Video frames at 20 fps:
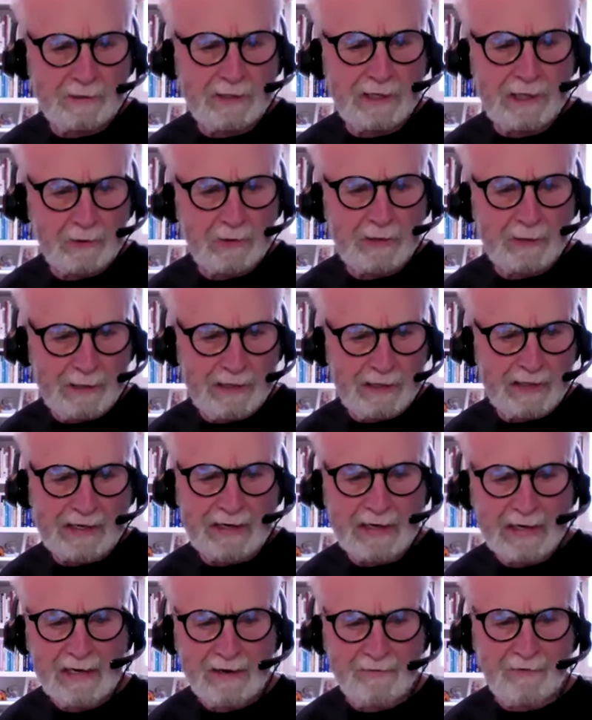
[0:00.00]
You know what I mean? Like
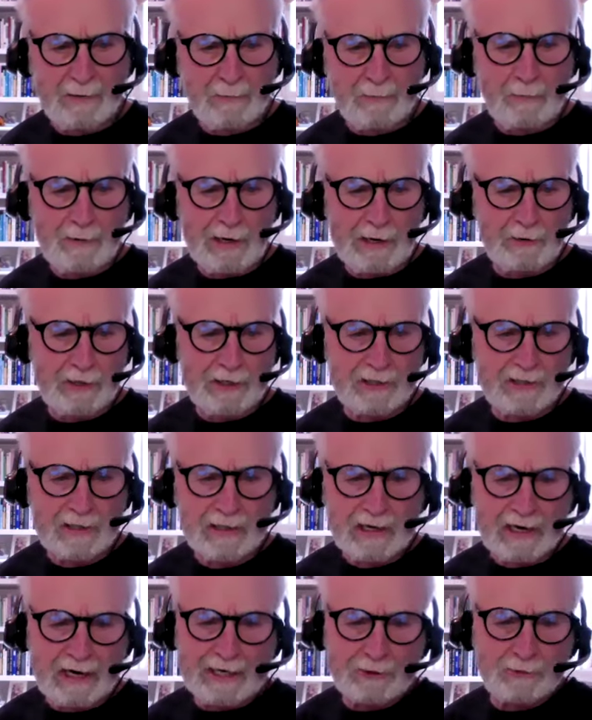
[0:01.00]
if I'm a parent,
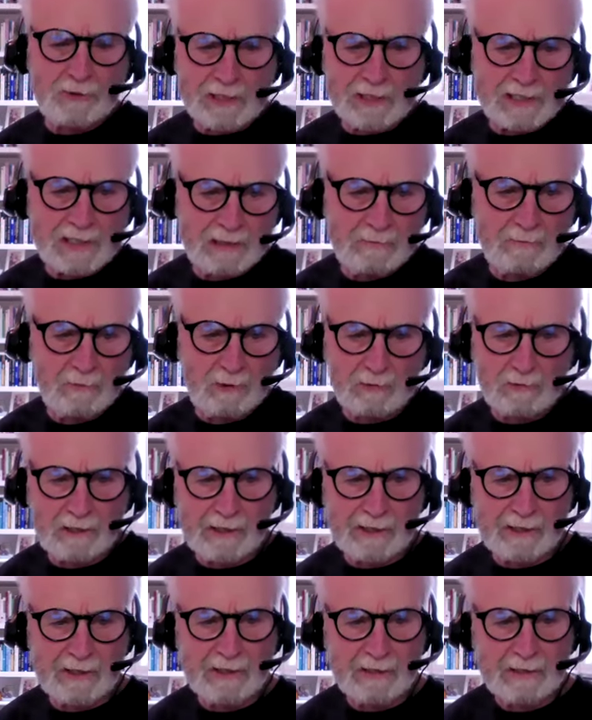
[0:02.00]
I trust him
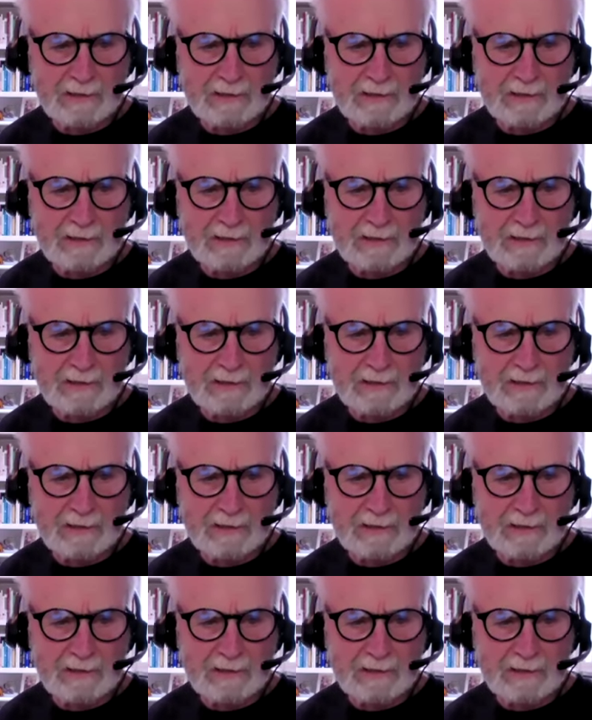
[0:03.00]
already.